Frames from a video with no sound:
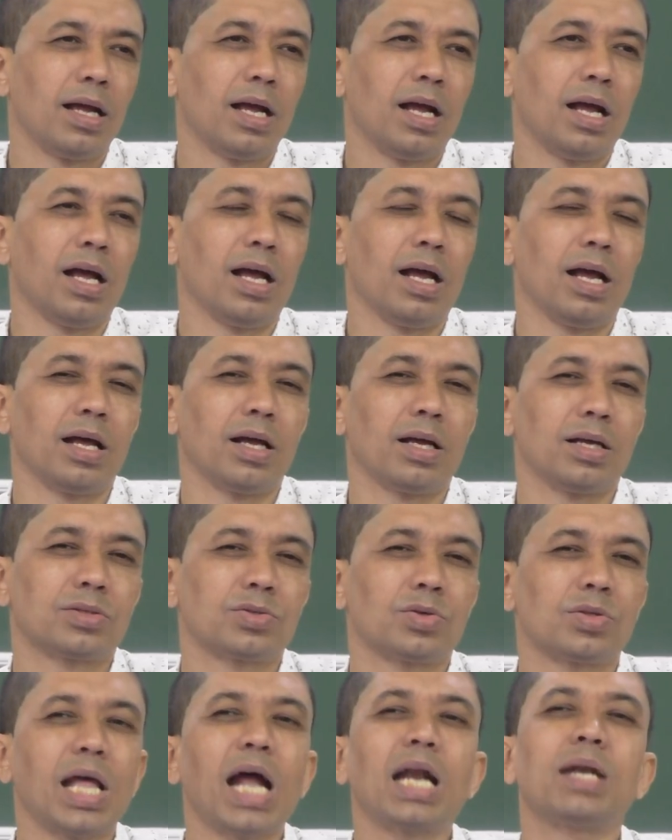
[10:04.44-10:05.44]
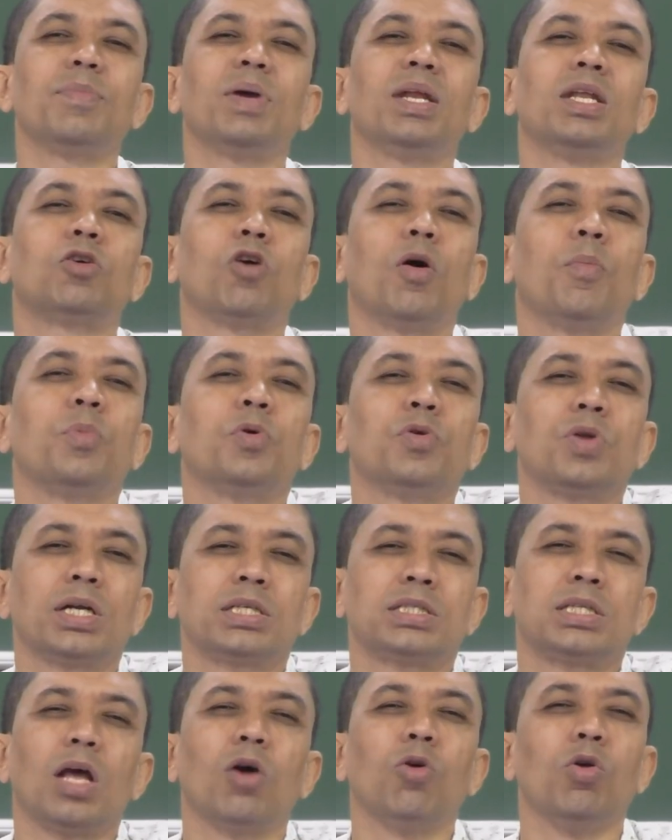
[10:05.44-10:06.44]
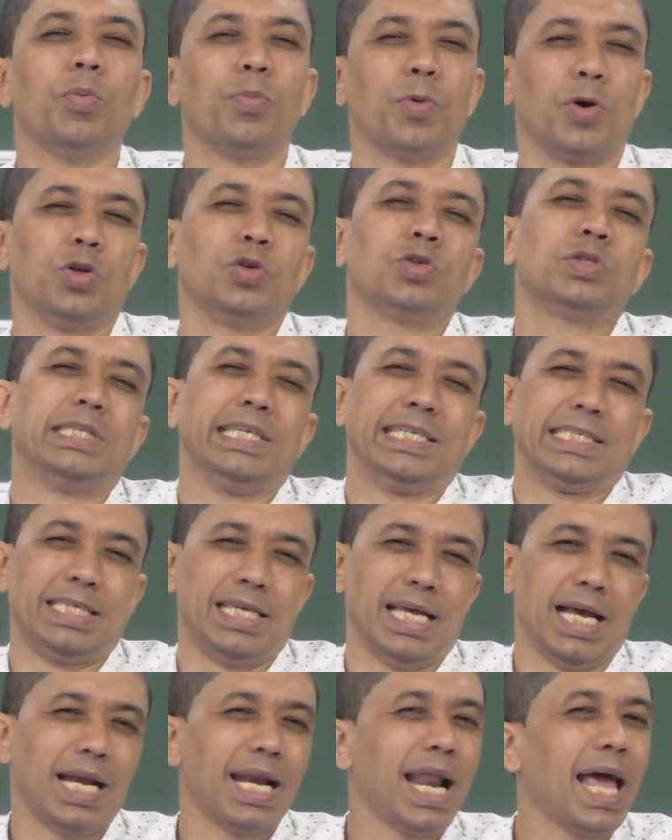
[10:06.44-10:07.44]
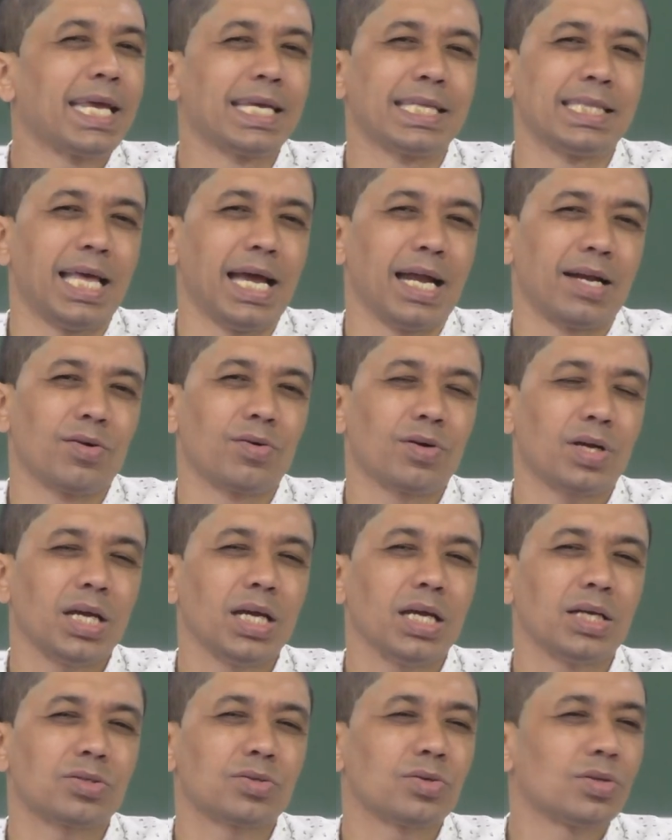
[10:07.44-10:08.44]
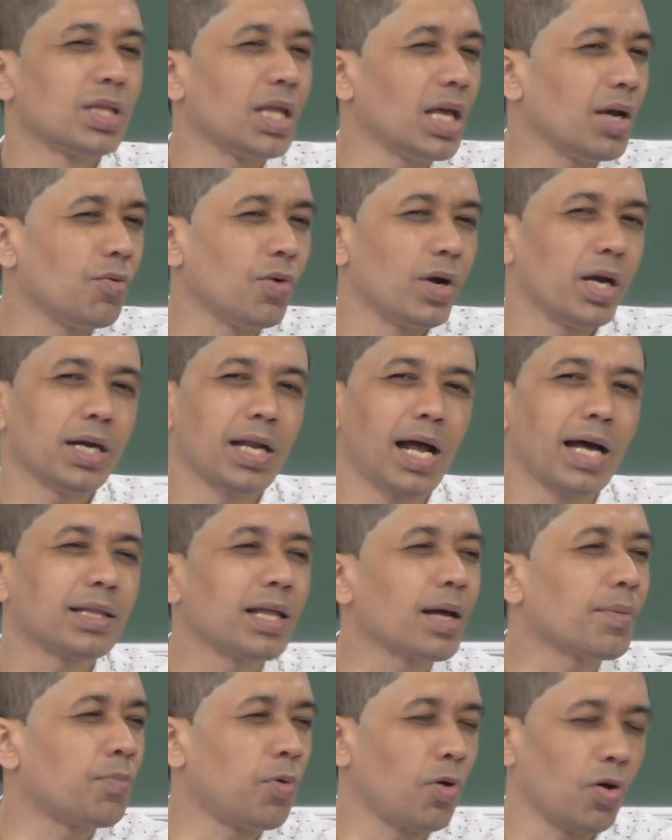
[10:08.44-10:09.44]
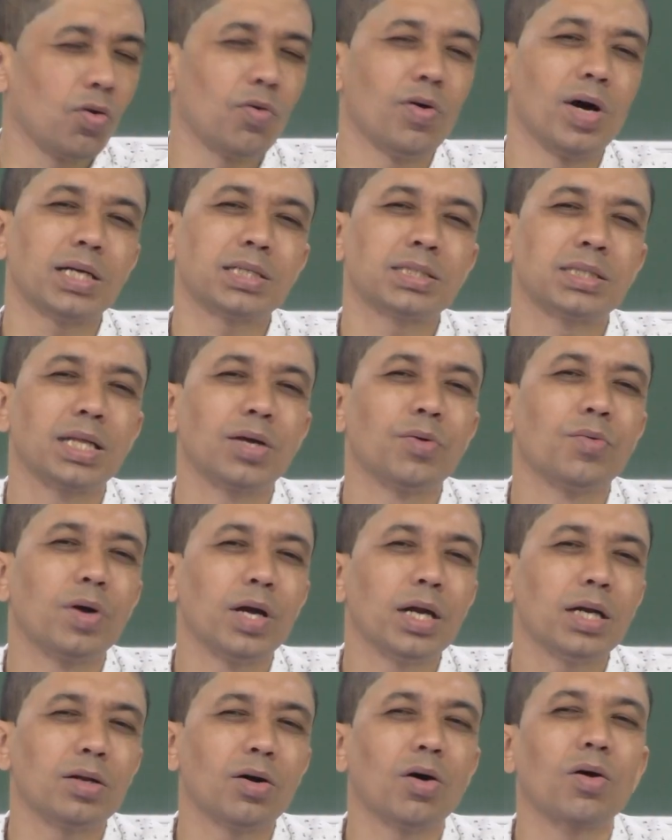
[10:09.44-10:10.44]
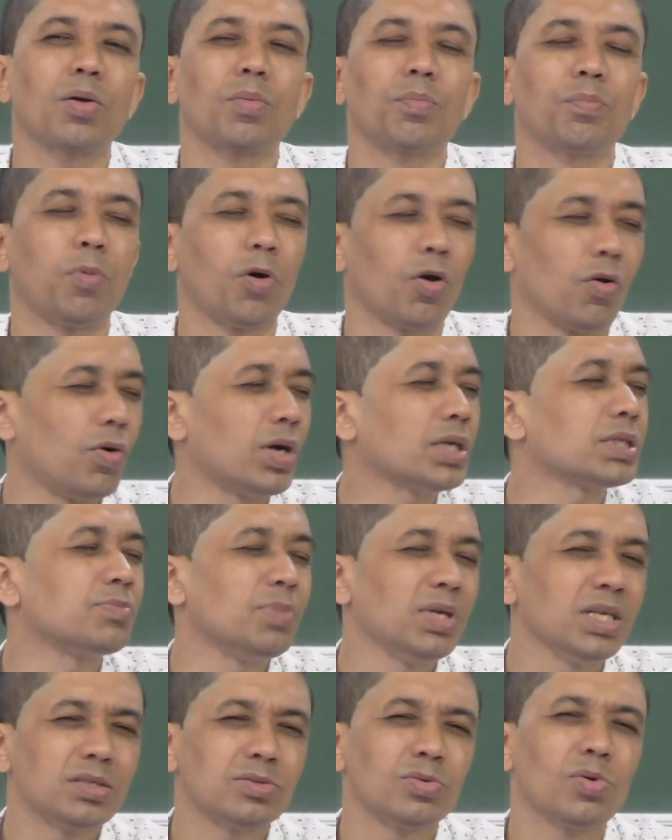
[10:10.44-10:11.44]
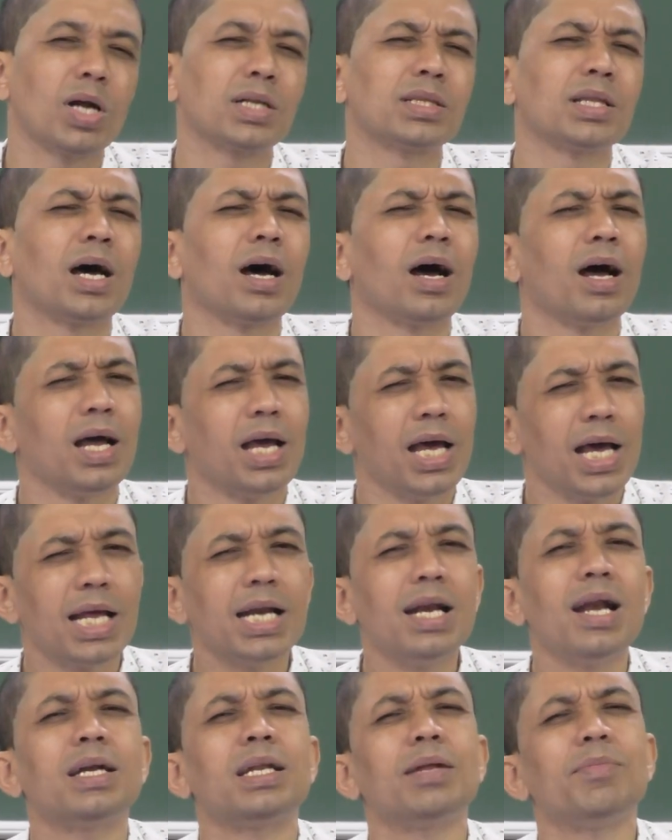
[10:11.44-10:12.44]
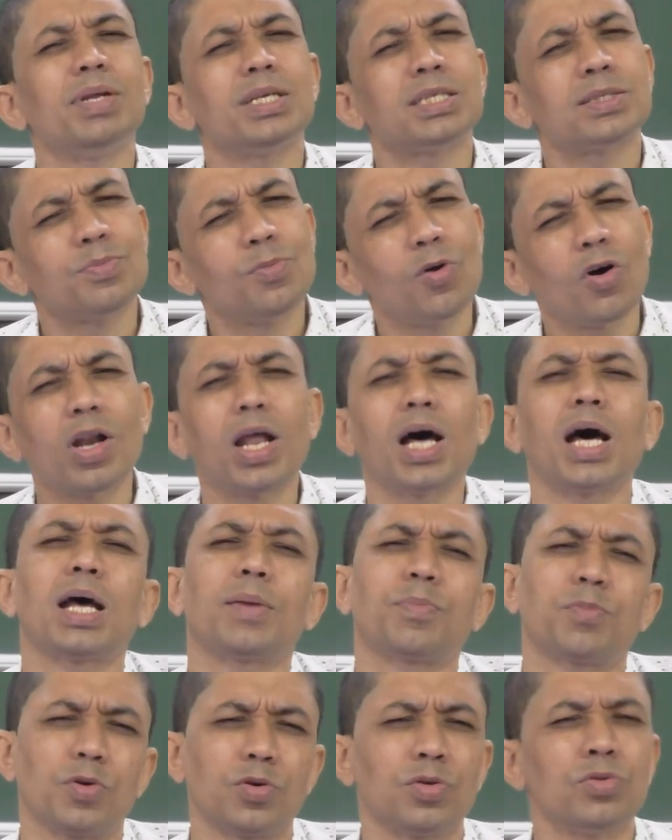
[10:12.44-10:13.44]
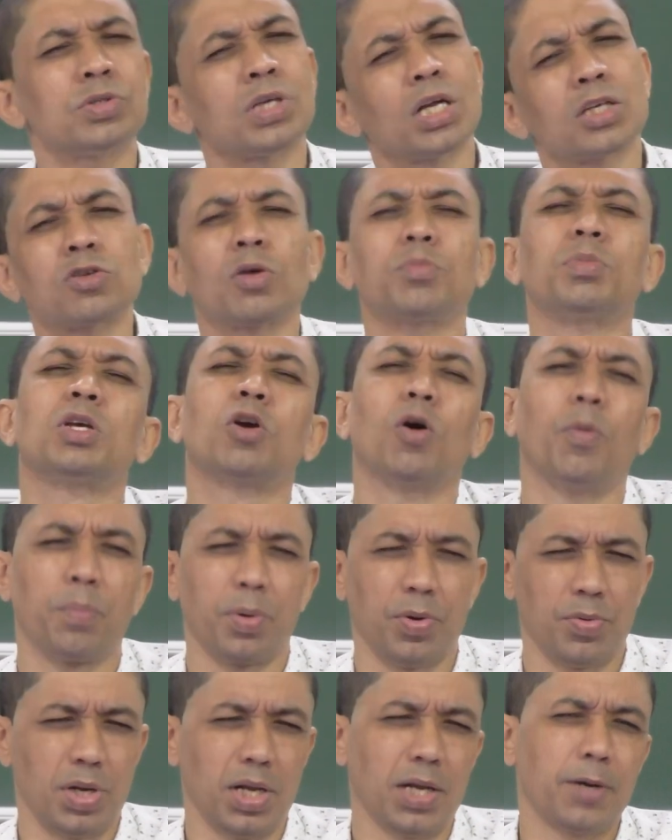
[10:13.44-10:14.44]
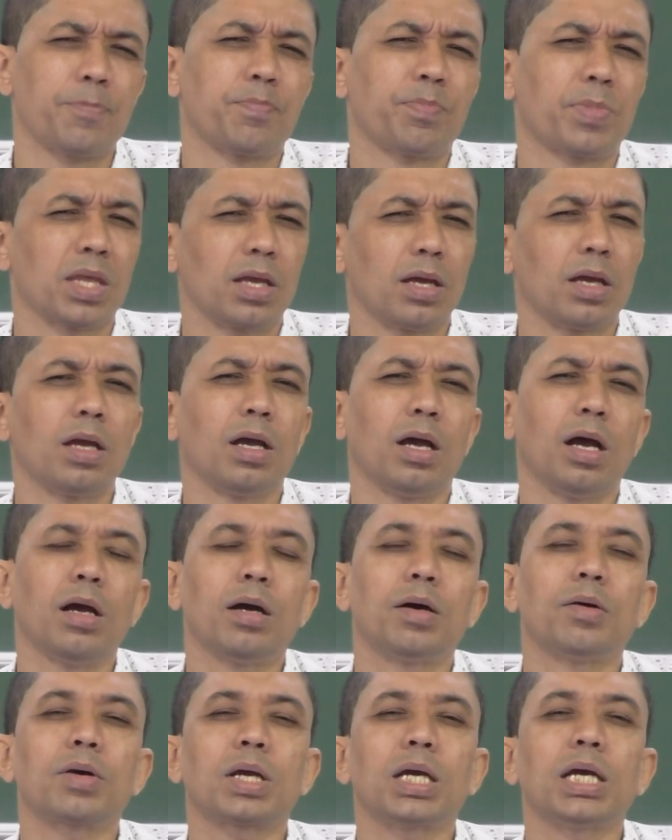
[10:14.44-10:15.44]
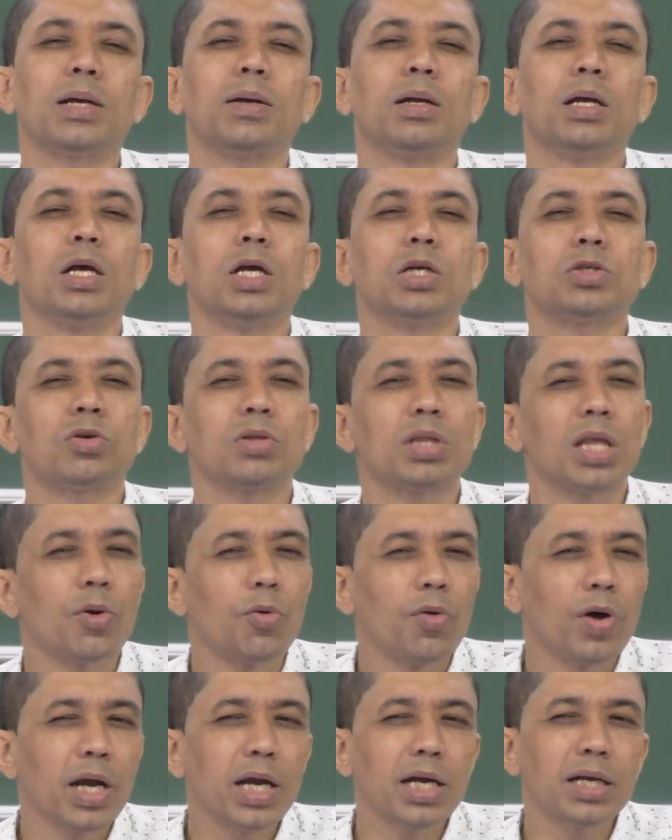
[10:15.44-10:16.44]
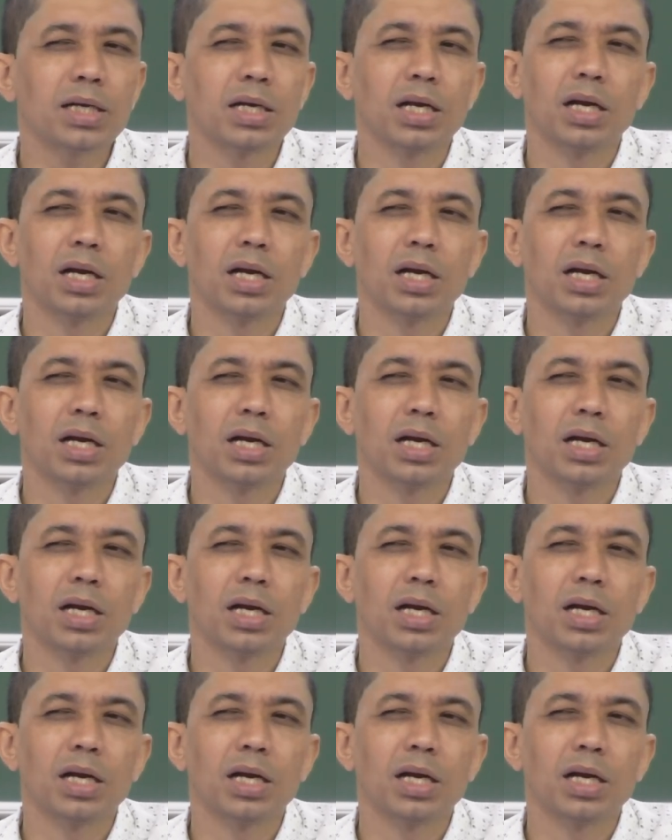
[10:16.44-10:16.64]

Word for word: Uh, so, that many computers they will produce this year like that. Okay. So, they wait other followers they wait or followers means who are the relatively smaller producers of the computer. Uh, okay. So, they wait